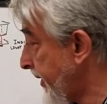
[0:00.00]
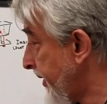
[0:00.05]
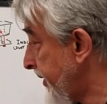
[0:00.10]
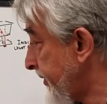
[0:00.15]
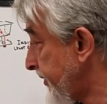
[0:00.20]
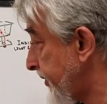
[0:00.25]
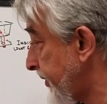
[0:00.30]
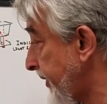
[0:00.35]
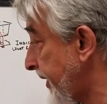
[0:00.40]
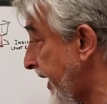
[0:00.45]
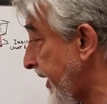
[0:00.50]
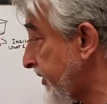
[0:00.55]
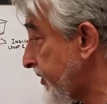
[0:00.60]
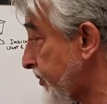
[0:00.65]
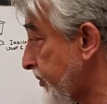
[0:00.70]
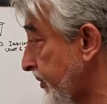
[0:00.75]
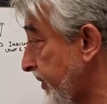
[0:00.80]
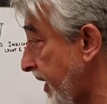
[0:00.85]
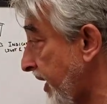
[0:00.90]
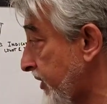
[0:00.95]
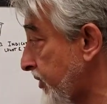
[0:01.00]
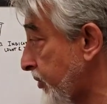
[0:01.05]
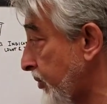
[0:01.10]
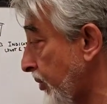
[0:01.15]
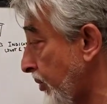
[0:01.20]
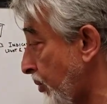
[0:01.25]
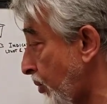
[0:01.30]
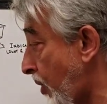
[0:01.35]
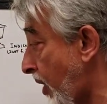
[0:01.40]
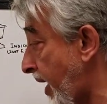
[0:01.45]
So that's
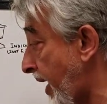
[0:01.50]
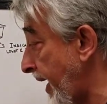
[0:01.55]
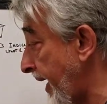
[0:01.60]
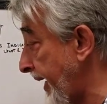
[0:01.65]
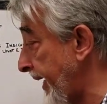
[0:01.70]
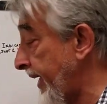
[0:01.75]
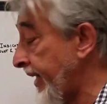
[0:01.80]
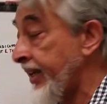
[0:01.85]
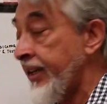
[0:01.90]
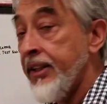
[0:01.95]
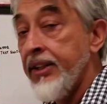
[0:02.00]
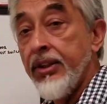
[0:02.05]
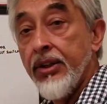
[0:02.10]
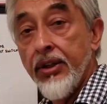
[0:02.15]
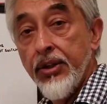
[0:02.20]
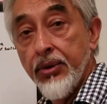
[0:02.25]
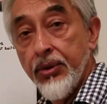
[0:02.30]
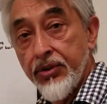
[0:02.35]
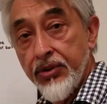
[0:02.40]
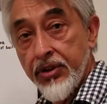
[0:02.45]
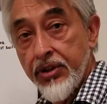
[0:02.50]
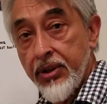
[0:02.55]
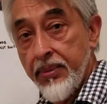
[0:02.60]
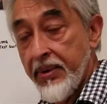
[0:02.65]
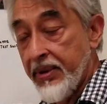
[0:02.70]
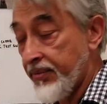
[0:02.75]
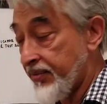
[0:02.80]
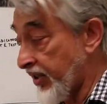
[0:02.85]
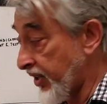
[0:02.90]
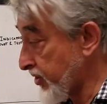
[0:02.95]
why you use the
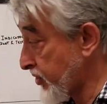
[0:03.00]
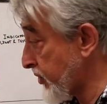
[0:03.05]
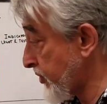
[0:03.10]
dimming function.